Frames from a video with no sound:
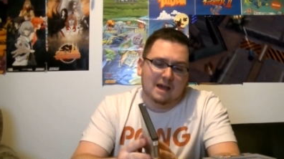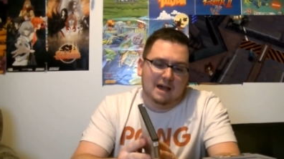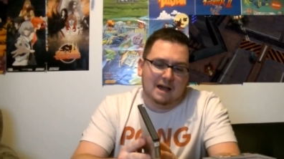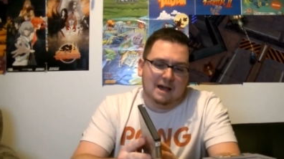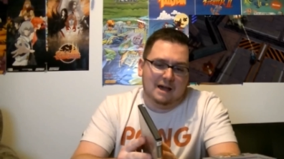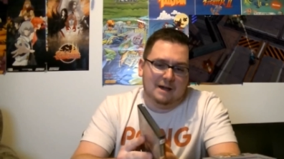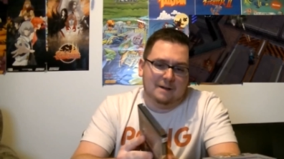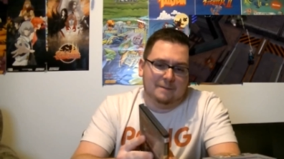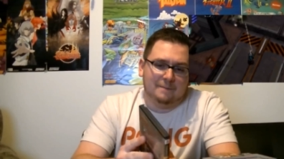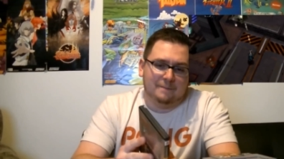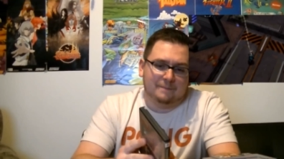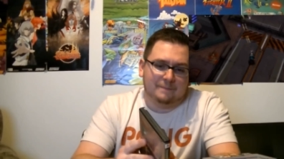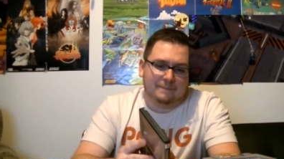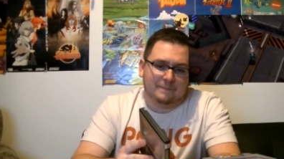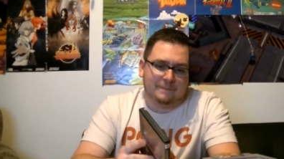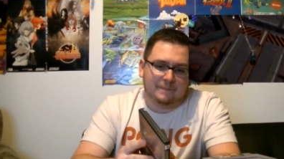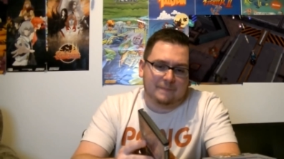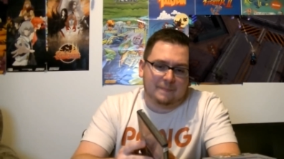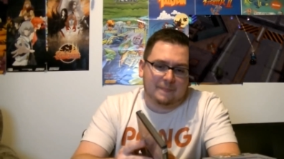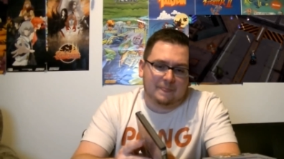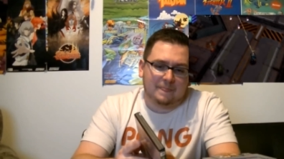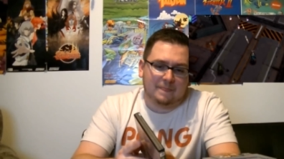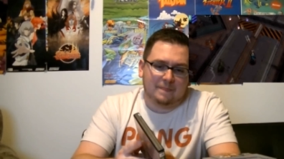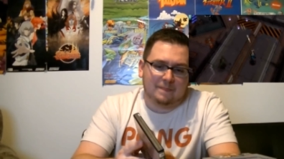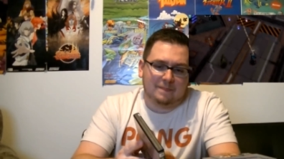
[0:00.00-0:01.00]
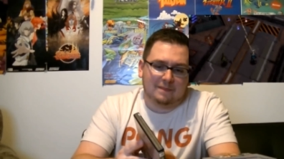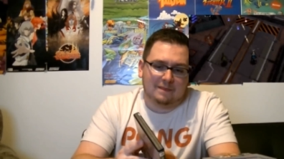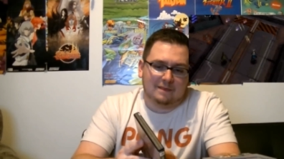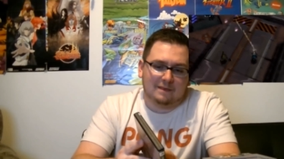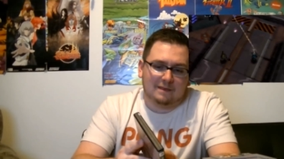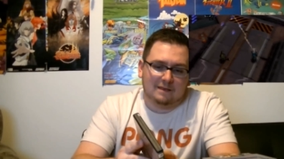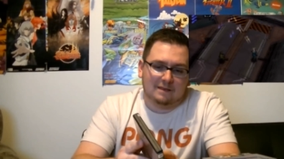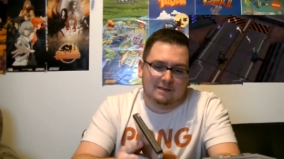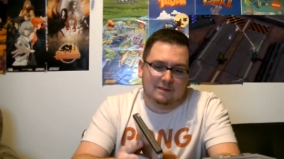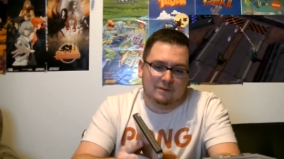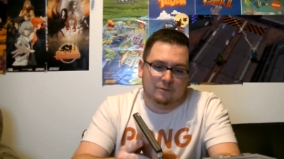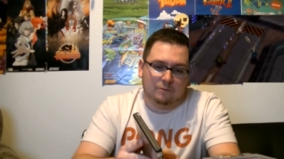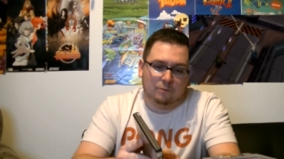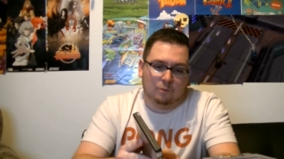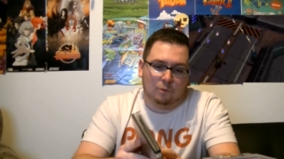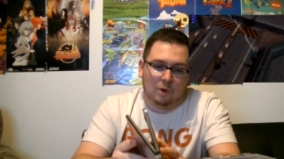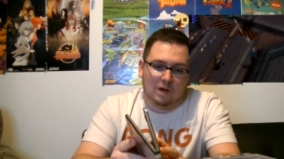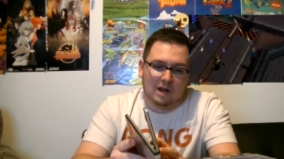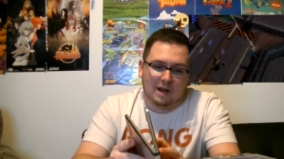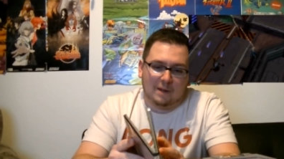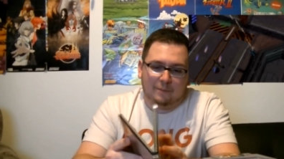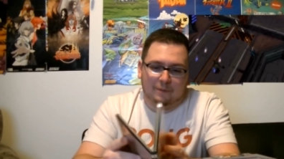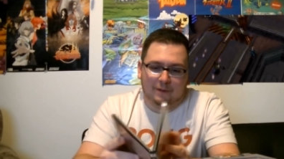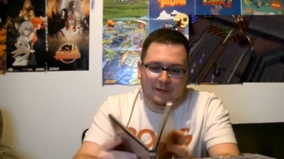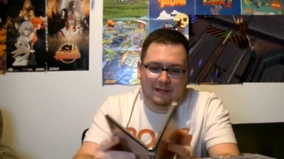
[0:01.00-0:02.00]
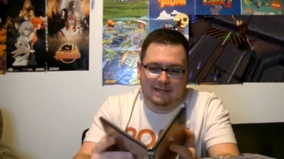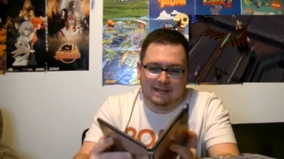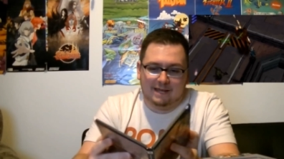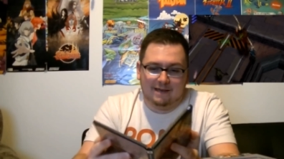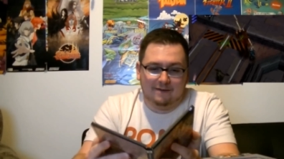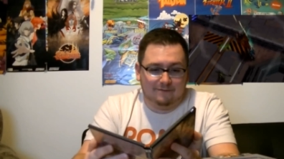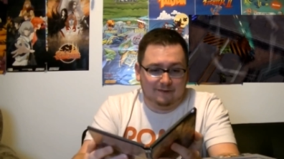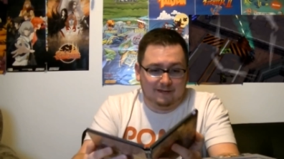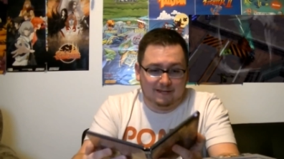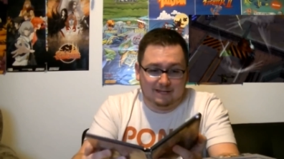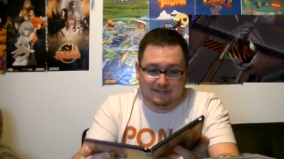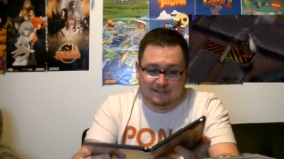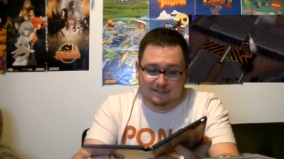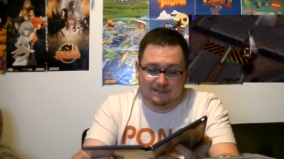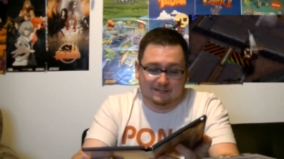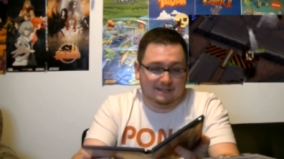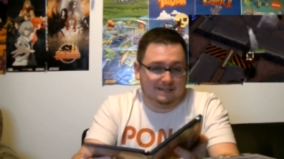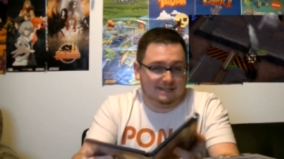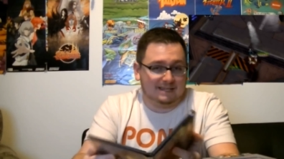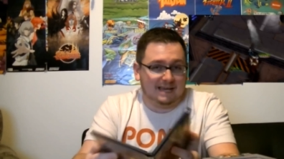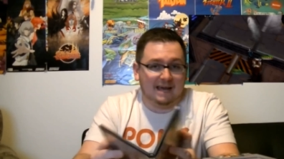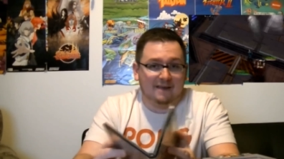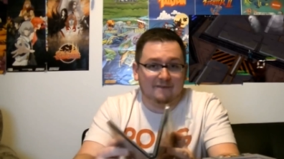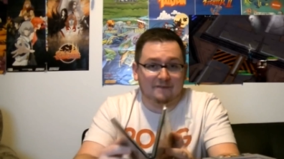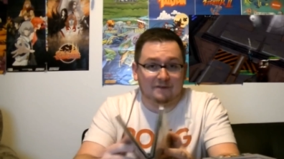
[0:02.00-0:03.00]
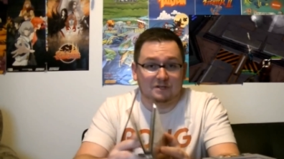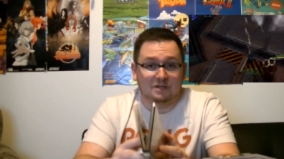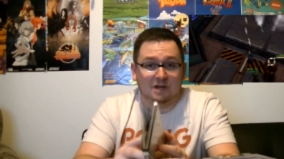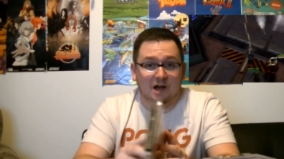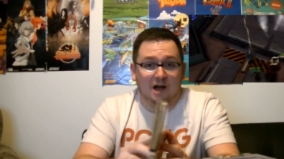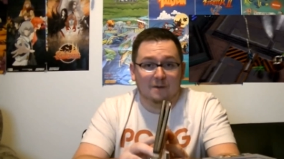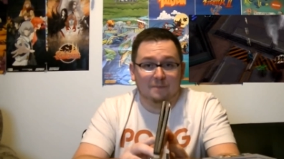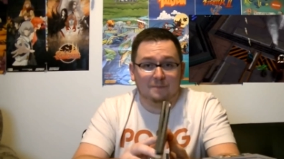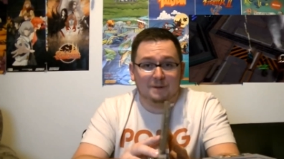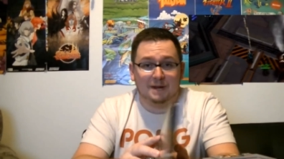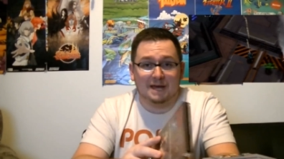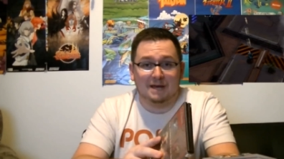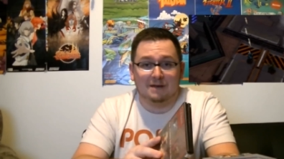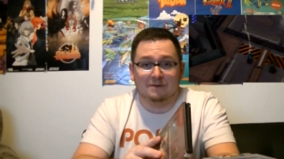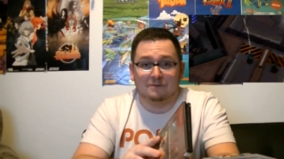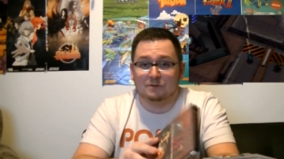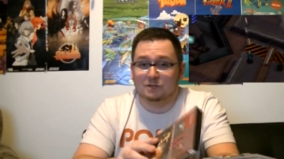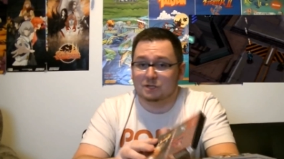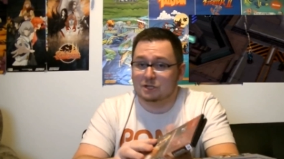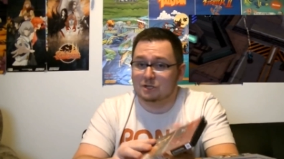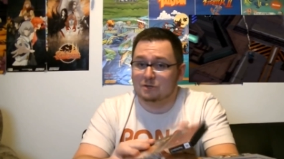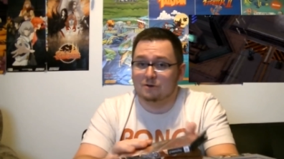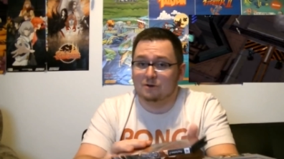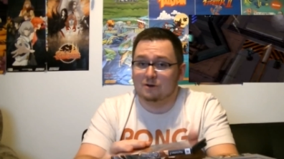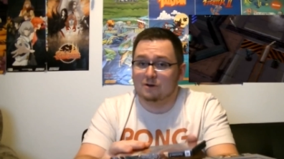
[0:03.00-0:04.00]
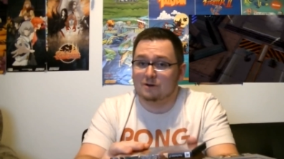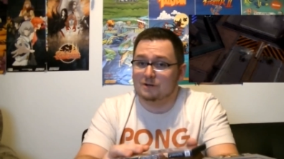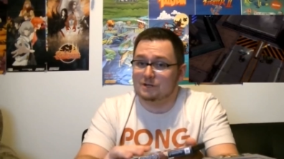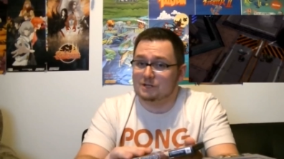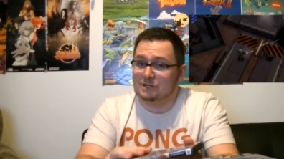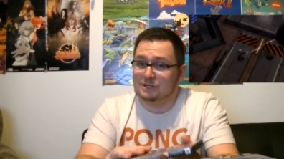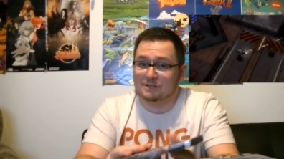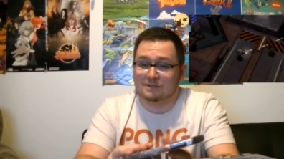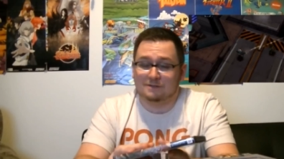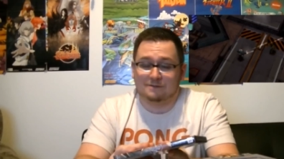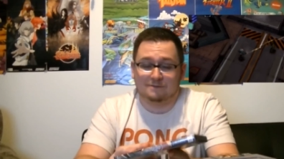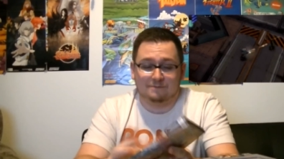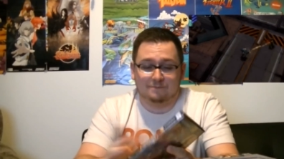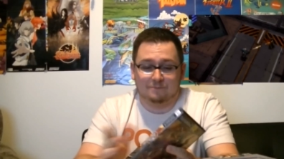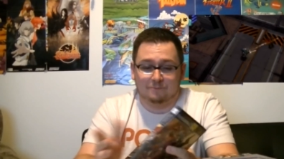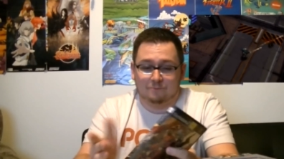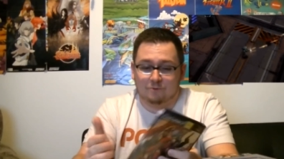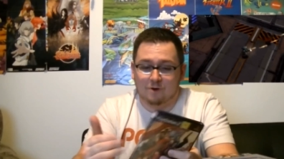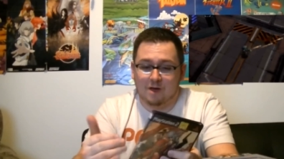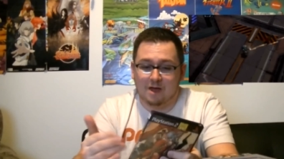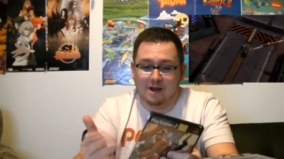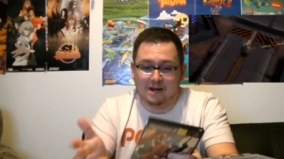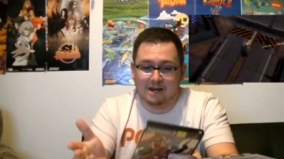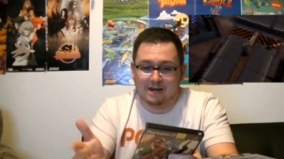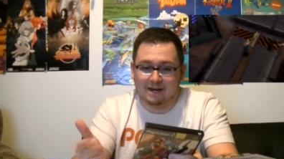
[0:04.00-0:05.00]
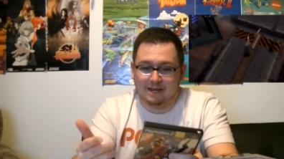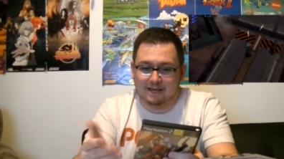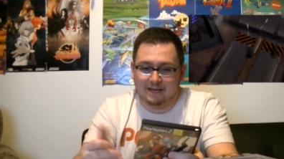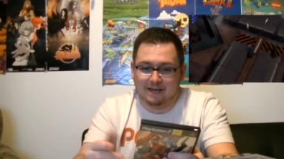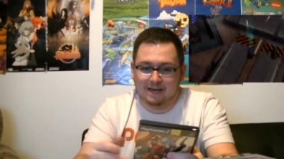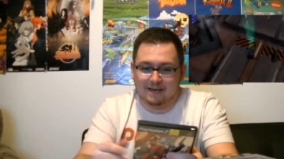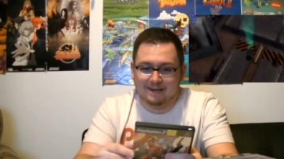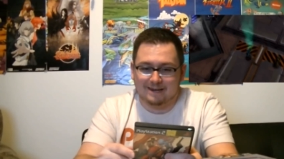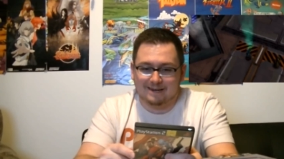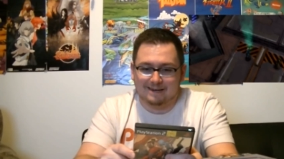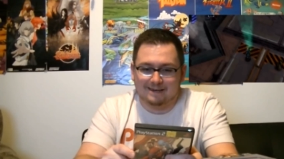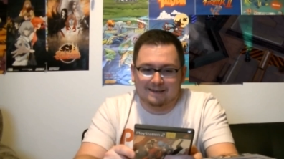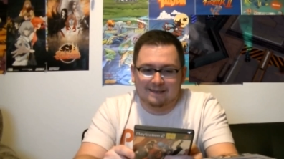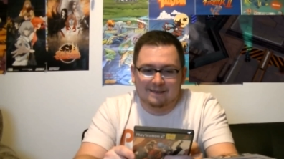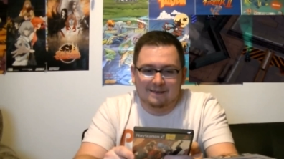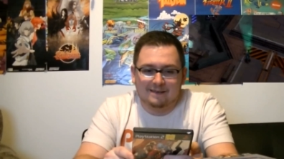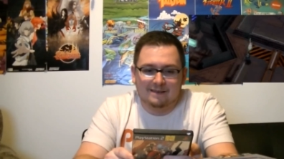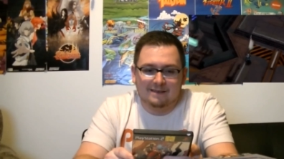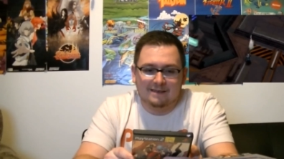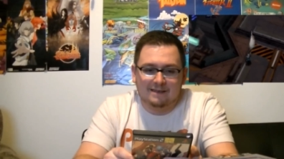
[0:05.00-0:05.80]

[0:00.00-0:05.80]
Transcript: Um, what I played of it, it's, it's kind of a top-down shooter, just running and gunning,